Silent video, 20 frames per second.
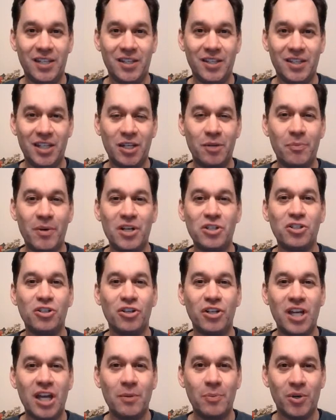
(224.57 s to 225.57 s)
Think about your
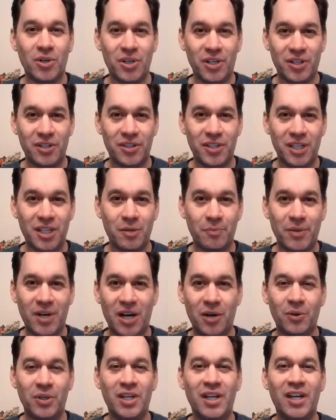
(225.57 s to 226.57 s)
neighborhood. Think
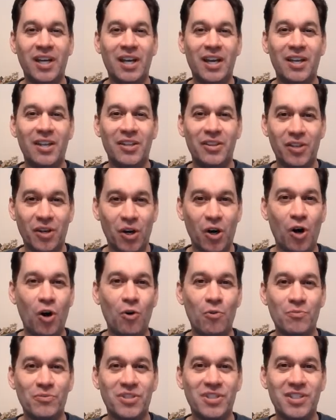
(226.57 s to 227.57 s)
about the
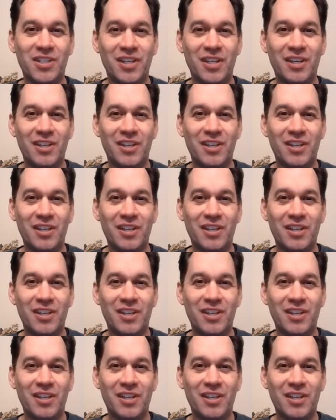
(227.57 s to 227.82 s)
homes.